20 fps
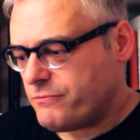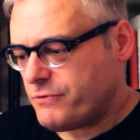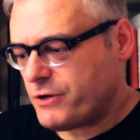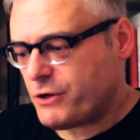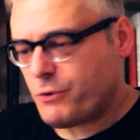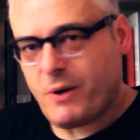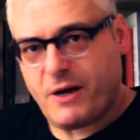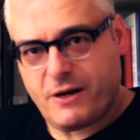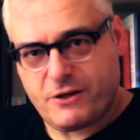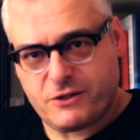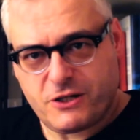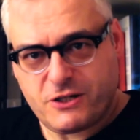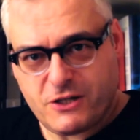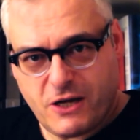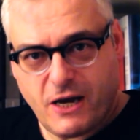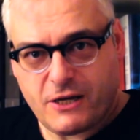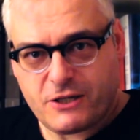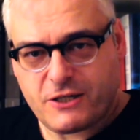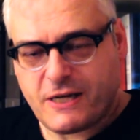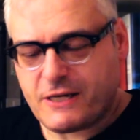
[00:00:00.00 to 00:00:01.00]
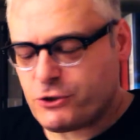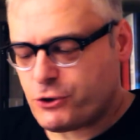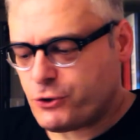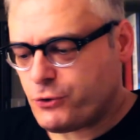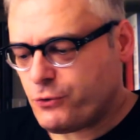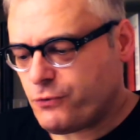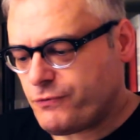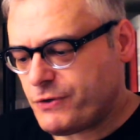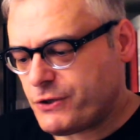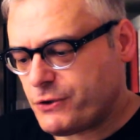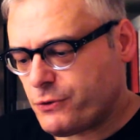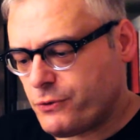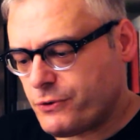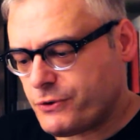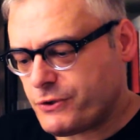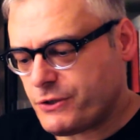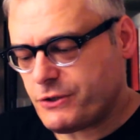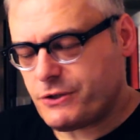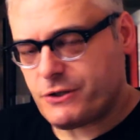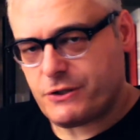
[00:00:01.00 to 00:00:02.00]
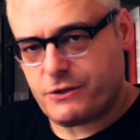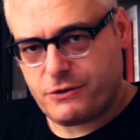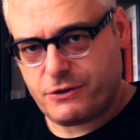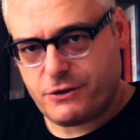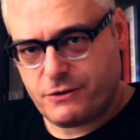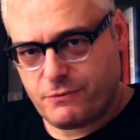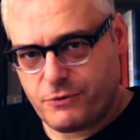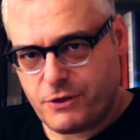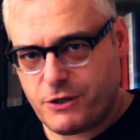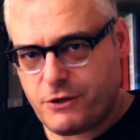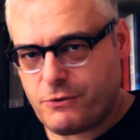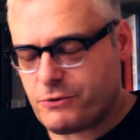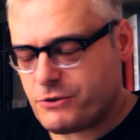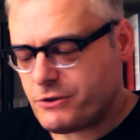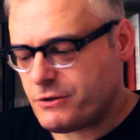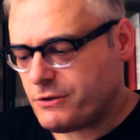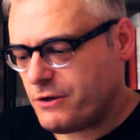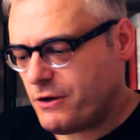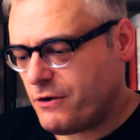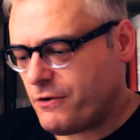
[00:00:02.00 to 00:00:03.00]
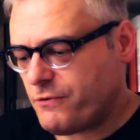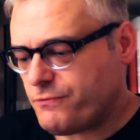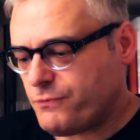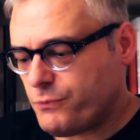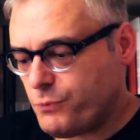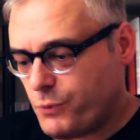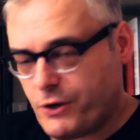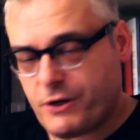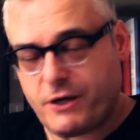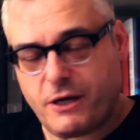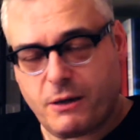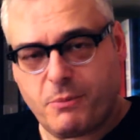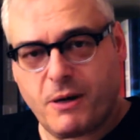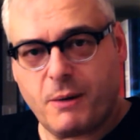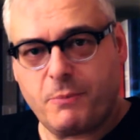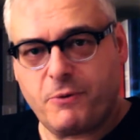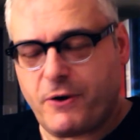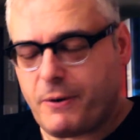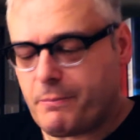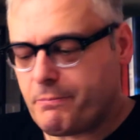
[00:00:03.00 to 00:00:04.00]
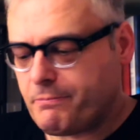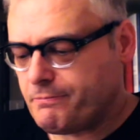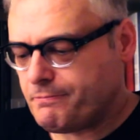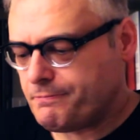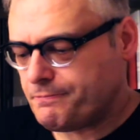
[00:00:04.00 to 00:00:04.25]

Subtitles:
requires attentional resources and the use of working memory.